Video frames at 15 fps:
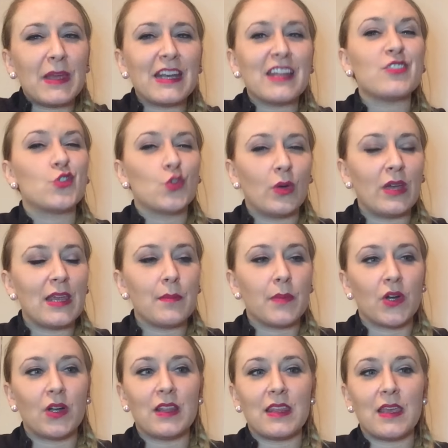been enjoying
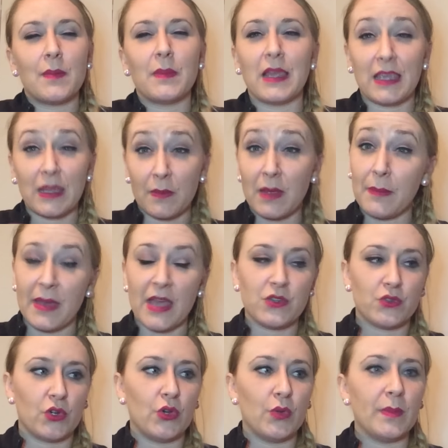burning them like in my
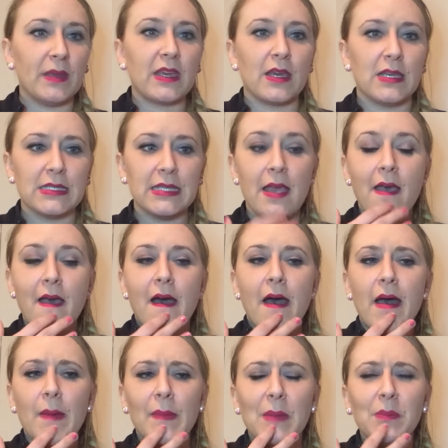bedroom because
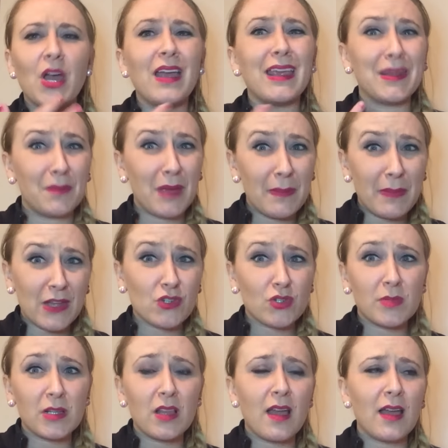I'm not in my
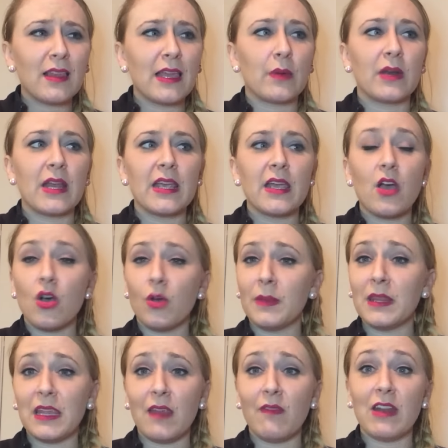bedroom a lot. Like when I get home
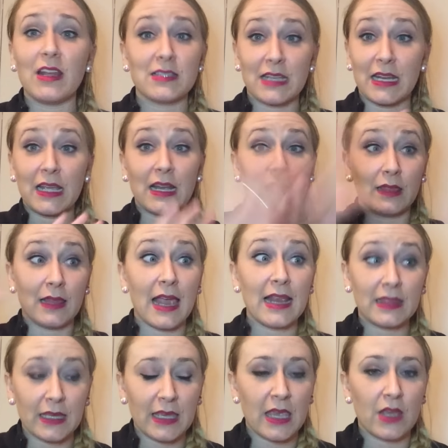in the evenings and I kind of
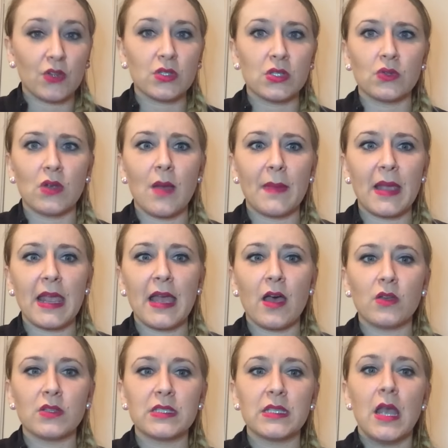light the candles throughout my
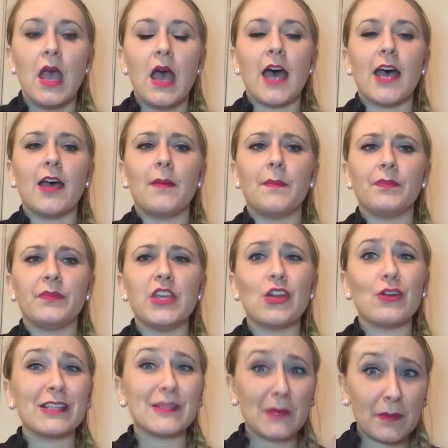house, you
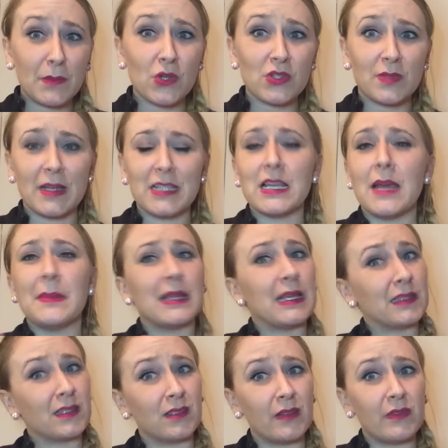know, I spend most of my time in
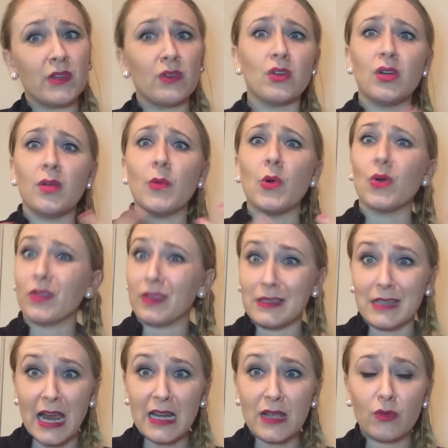like the living room or the
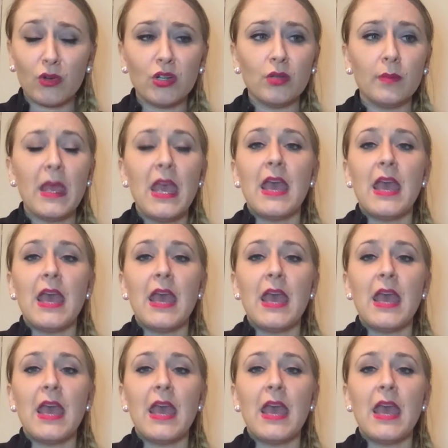dining room.